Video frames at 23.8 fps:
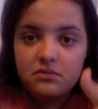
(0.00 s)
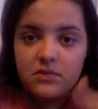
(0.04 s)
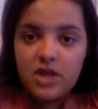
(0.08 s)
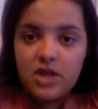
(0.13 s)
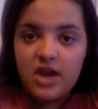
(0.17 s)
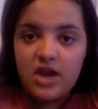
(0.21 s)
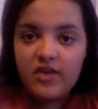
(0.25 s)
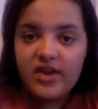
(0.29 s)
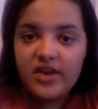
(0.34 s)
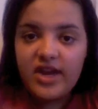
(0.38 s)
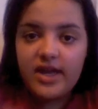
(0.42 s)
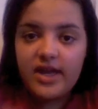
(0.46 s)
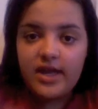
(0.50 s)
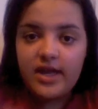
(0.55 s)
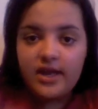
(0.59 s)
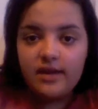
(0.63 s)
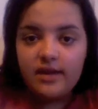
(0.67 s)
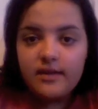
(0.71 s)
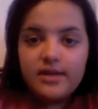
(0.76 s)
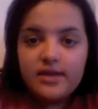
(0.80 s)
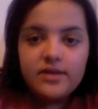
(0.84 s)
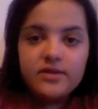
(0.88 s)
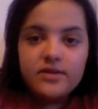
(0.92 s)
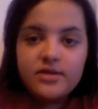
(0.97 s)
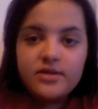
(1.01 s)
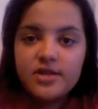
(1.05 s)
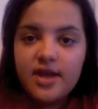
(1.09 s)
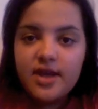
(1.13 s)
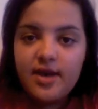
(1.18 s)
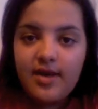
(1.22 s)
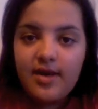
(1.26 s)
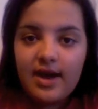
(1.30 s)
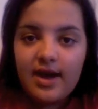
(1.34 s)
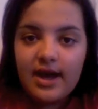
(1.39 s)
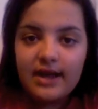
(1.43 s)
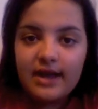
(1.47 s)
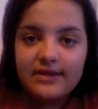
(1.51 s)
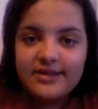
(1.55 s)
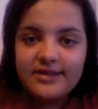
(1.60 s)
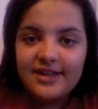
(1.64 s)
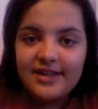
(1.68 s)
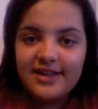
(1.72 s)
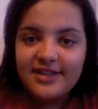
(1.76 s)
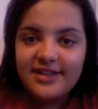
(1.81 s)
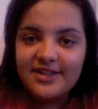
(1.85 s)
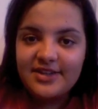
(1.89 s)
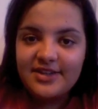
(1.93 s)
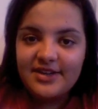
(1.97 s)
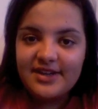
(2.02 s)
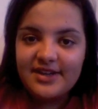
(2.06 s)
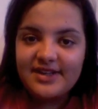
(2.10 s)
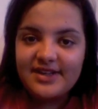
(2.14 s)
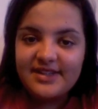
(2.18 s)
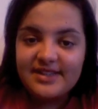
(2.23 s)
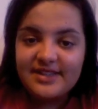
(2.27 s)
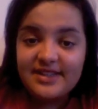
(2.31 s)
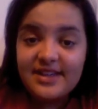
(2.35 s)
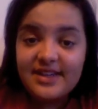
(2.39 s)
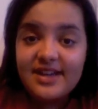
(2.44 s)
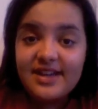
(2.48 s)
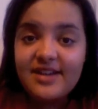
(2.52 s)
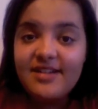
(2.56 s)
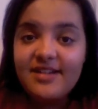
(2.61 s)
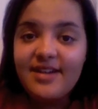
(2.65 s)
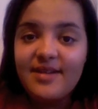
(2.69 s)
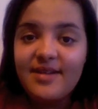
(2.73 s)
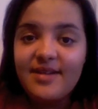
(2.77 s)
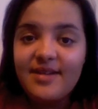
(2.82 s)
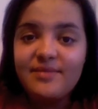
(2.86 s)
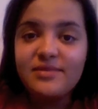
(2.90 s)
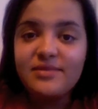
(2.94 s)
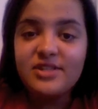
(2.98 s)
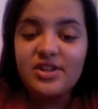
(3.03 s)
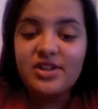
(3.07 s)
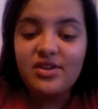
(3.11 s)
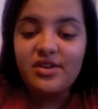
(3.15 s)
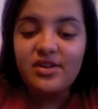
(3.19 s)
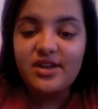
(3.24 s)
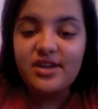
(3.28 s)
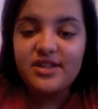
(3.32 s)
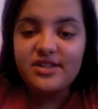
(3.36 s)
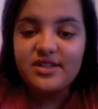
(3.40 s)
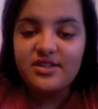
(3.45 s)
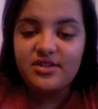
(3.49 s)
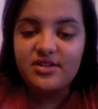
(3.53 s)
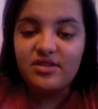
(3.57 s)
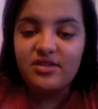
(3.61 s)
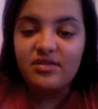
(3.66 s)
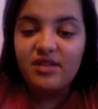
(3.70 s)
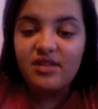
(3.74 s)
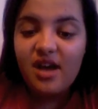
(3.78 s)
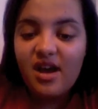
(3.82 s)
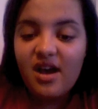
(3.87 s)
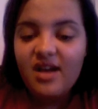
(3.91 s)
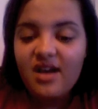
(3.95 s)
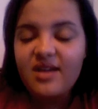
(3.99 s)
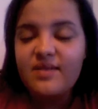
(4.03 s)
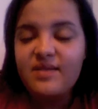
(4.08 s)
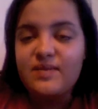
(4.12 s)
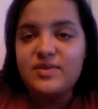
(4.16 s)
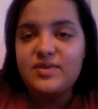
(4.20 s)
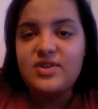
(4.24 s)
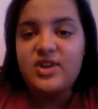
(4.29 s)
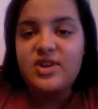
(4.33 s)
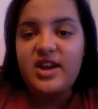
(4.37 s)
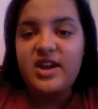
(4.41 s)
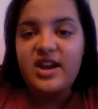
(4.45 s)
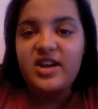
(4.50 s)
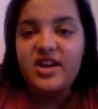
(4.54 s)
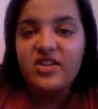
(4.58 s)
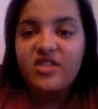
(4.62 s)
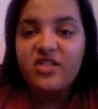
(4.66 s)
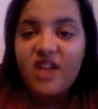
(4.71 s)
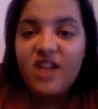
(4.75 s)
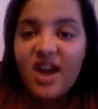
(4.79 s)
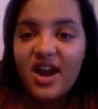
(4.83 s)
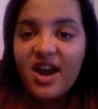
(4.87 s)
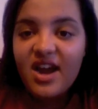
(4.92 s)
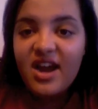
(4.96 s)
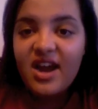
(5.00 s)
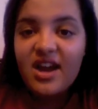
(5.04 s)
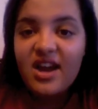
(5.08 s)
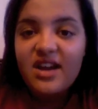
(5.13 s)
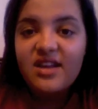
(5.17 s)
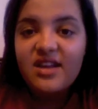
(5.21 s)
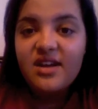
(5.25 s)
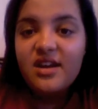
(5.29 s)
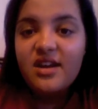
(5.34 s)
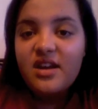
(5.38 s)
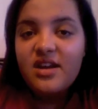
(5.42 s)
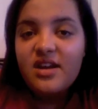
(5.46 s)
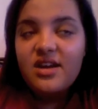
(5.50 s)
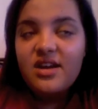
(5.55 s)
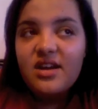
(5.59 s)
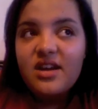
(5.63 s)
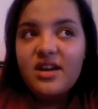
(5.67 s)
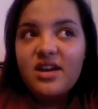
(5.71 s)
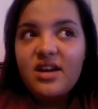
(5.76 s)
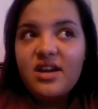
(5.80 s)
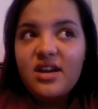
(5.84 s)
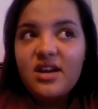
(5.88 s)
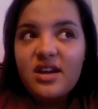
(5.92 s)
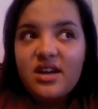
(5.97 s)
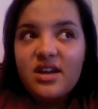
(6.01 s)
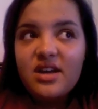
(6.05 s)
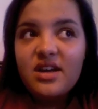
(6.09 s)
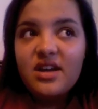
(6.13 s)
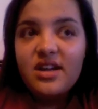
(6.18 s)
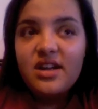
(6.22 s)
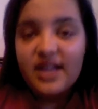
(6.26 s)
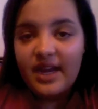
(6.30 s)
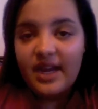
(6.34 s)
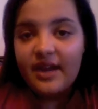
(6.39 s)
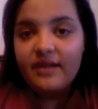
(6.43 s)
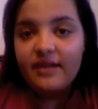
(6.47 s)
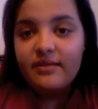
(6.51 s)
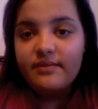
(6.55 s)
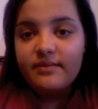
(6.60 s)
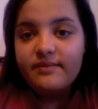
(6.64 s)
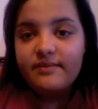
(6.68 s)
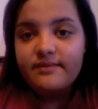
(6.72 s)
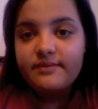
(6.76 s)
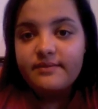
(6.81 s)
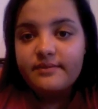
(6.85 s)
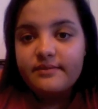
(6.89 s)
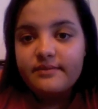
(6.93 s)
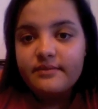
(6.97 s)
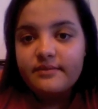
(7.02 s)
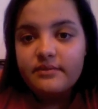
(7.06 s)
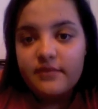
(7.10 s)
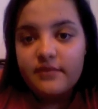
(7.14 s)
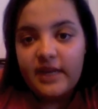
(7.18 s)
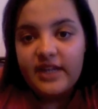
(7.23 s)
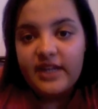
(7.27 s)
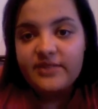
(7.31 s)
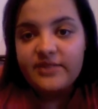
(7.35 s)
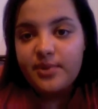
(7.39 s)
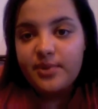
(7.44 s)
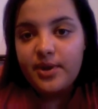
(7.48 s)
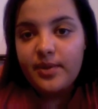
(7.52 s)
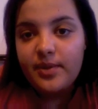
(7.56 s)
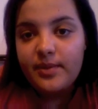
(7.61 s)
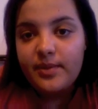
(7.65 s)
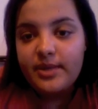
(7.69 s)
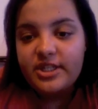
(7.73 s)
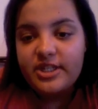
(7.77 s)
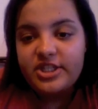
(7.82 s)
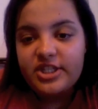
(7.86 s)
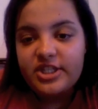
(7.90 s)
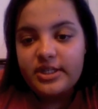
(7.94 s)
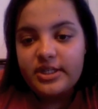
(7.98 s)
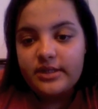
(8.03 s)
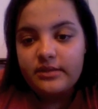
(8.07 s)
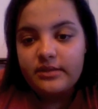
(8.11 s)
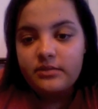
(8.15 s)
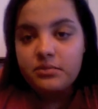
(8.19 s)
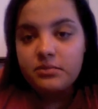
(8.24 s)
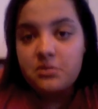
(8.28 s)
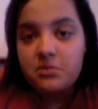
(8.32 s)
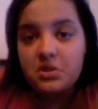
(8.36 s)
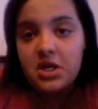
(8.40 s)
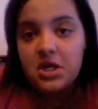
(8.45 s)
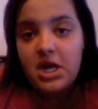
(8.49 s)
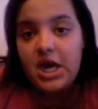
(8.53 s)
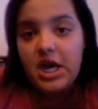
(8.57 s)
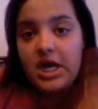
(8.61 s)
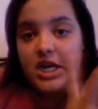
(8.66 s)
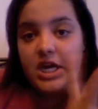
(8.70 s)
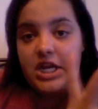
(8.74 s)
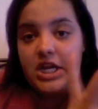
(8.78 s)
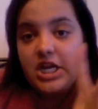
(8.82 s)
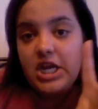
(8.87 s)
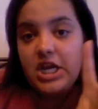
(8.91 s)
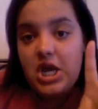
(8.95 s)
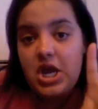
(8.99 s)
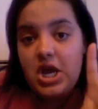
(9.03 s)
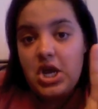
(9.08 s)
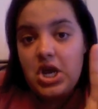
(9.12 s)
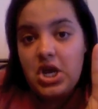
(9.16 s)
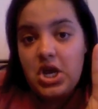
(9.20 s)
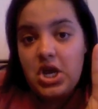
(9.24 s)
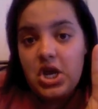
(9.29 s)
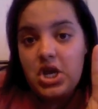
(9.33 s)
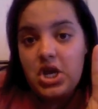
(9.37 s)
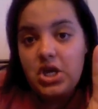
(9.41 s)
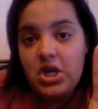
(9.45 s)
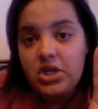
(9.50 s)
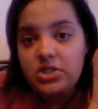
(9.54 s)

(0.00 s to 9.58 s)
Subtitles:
Alright, so I'll talk to you guys later. I'm sorry it's so long, I'm sorry I cried. Yeah, that's pretty much it. Adios!